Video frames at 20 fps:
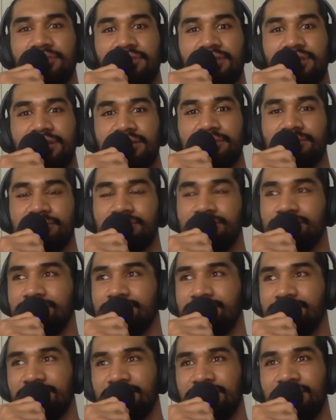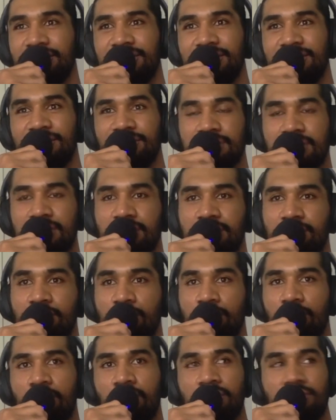Like, he was like,
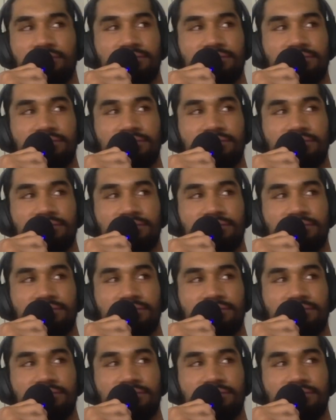Doko,